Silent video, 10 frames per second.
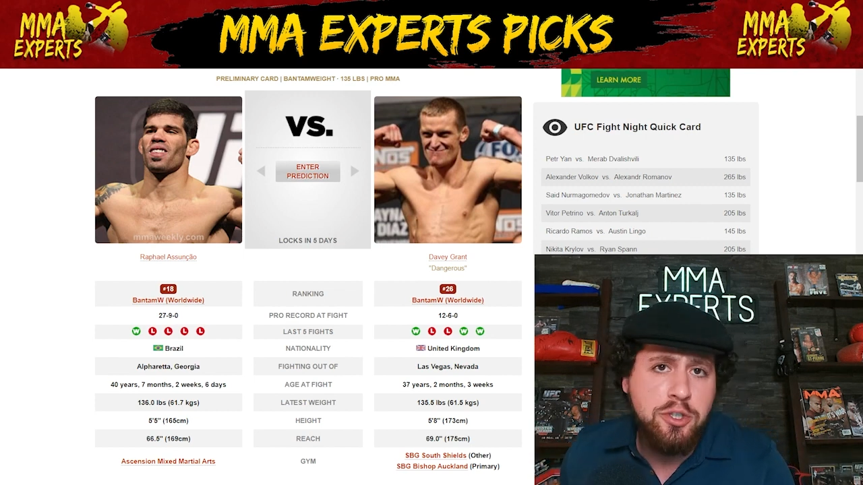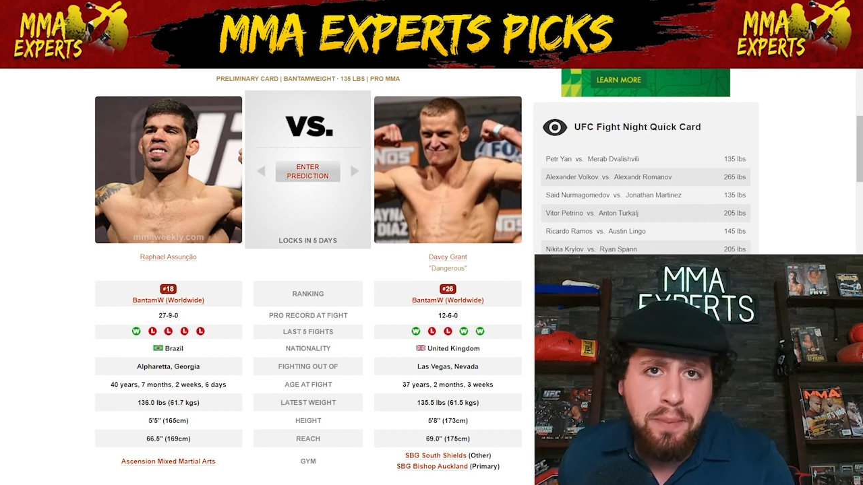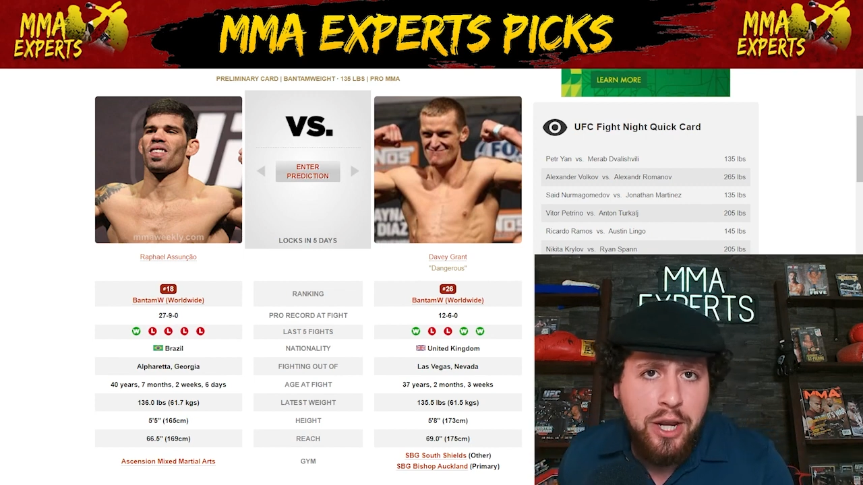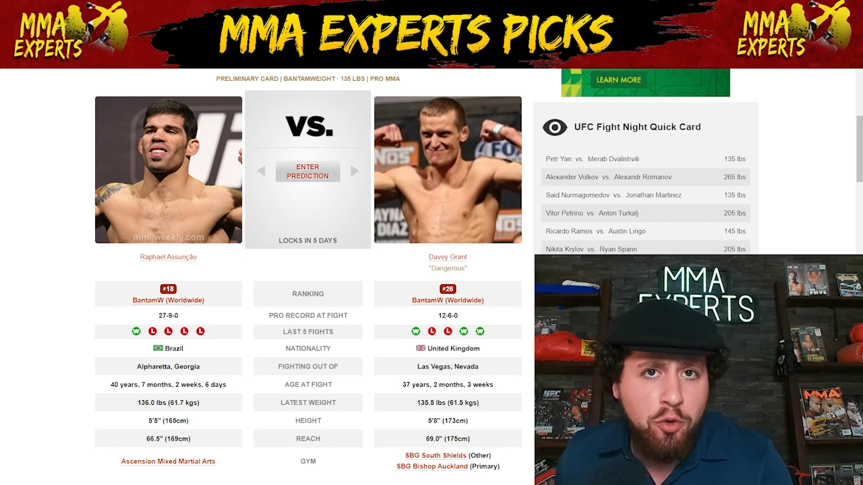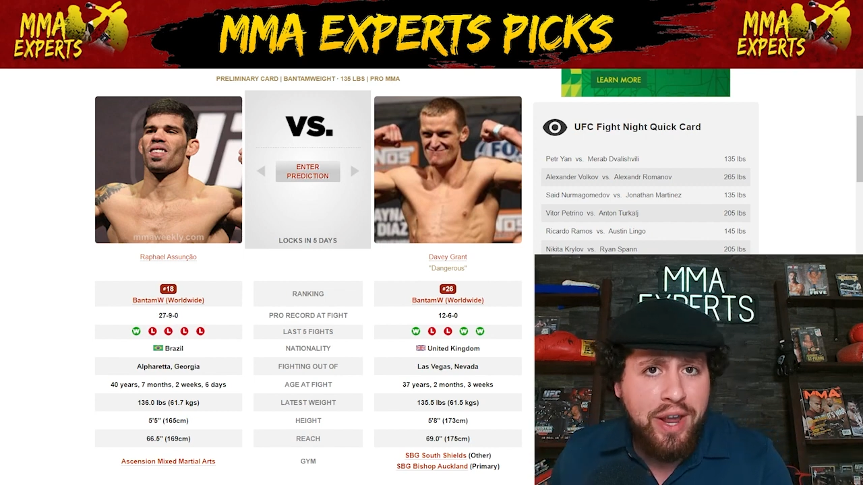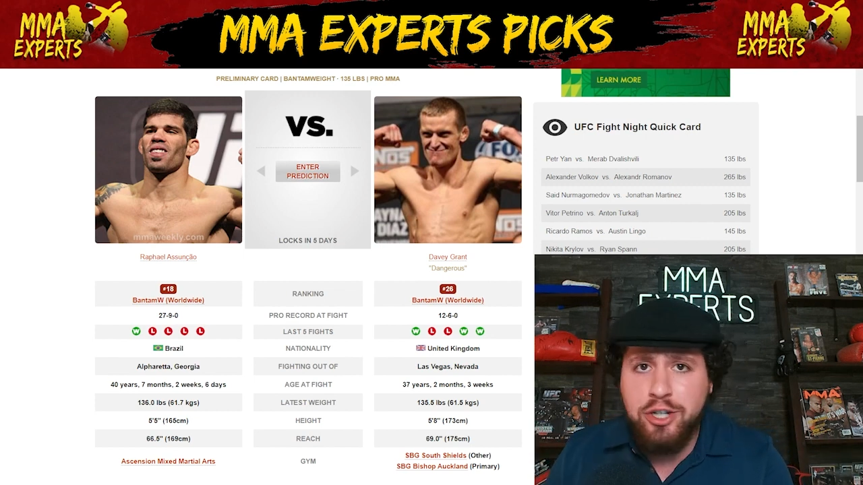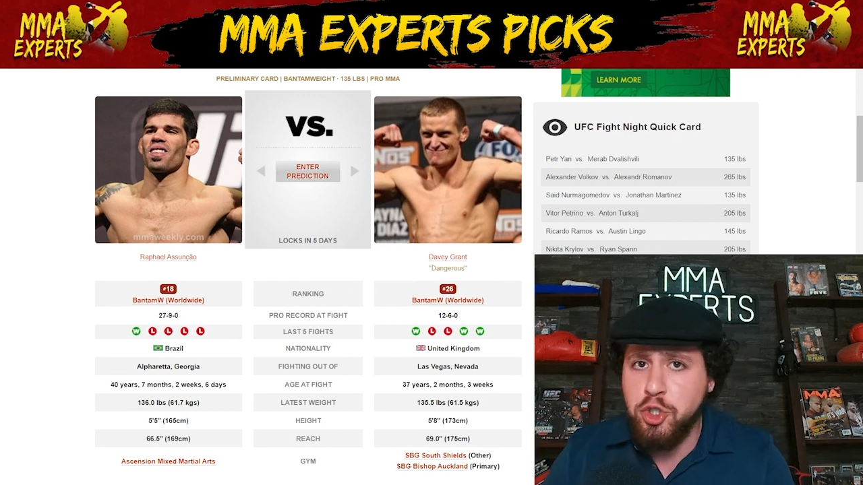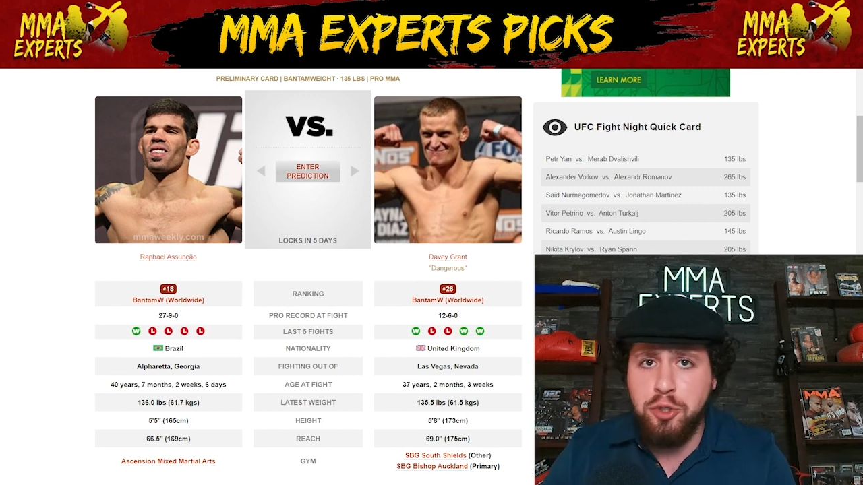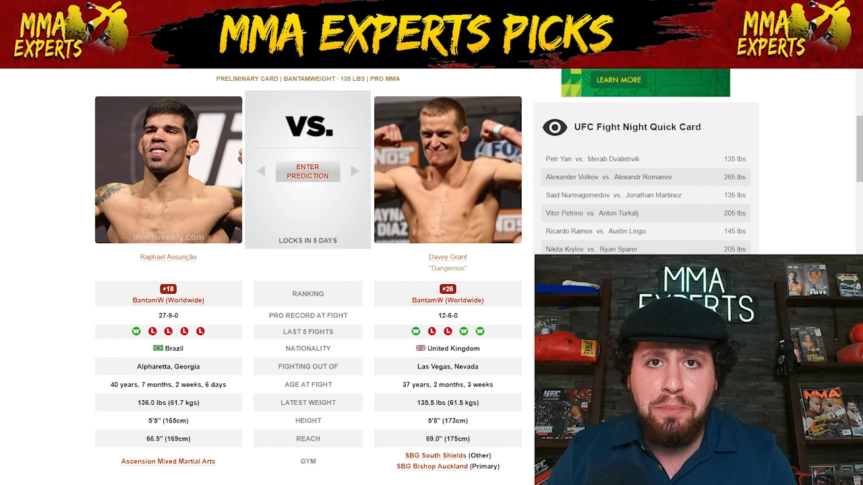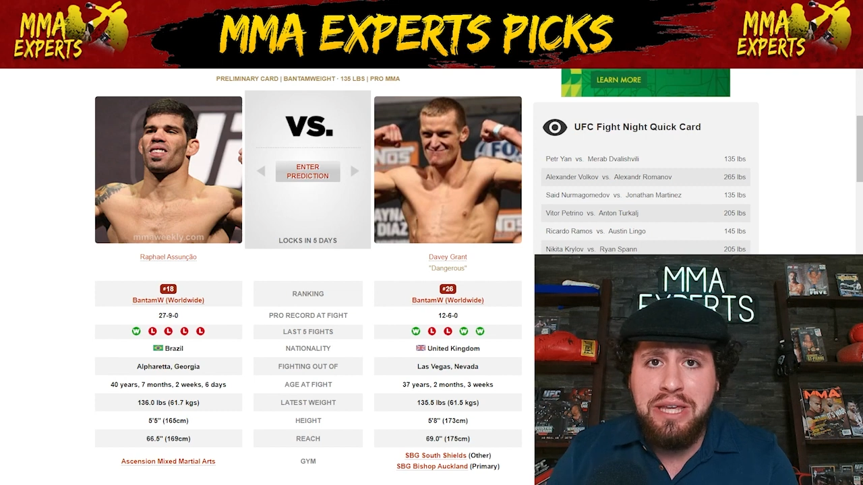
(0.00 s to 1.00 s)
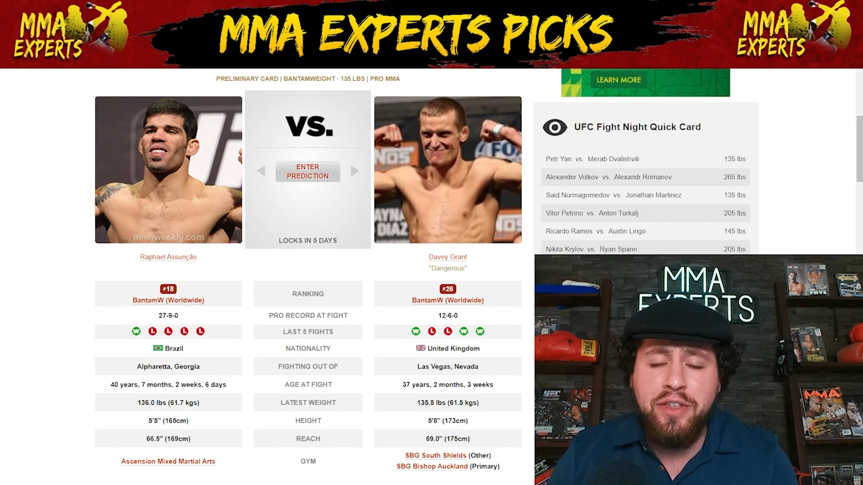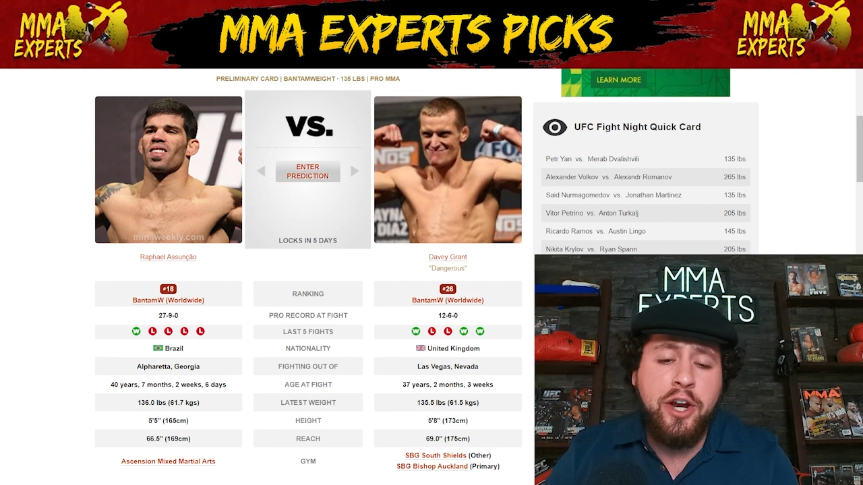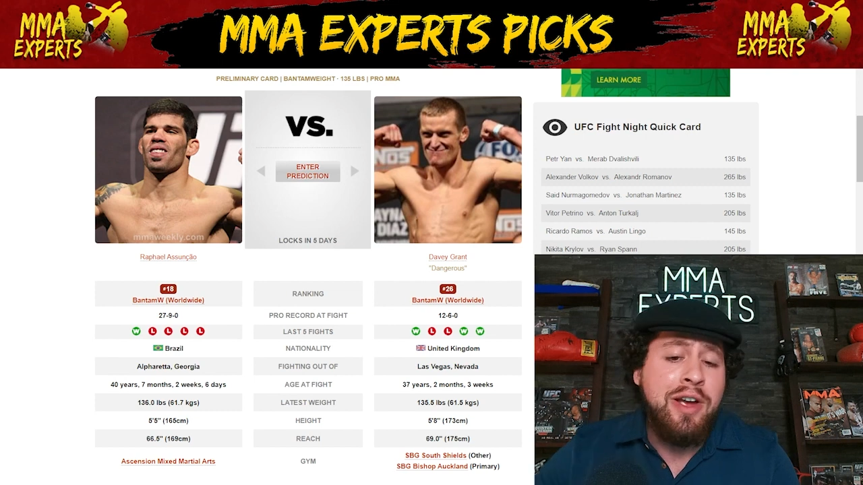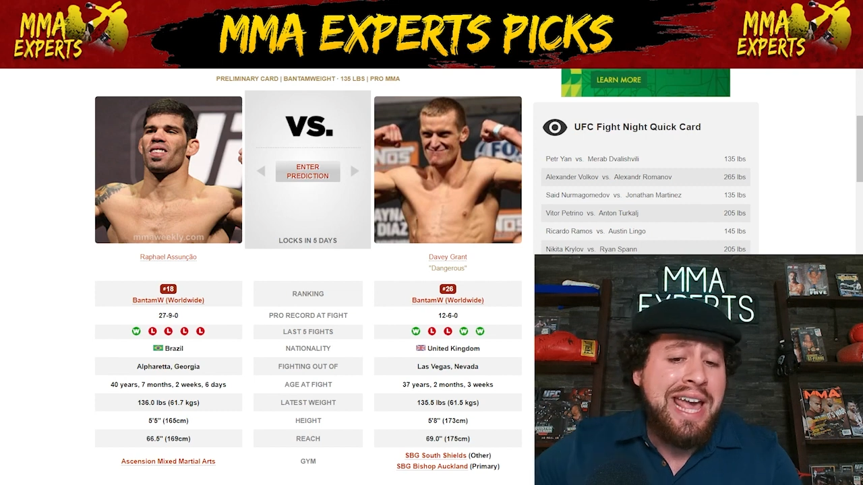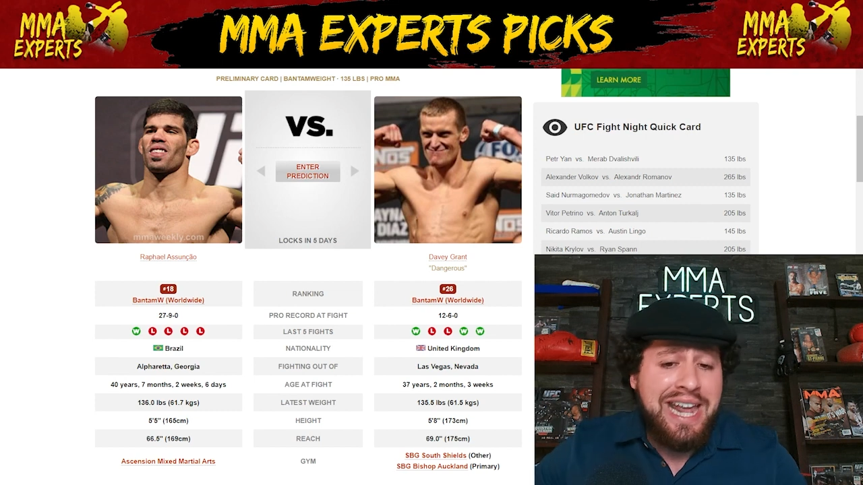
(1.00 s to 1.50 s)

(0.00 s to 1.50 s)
by Grant should be there.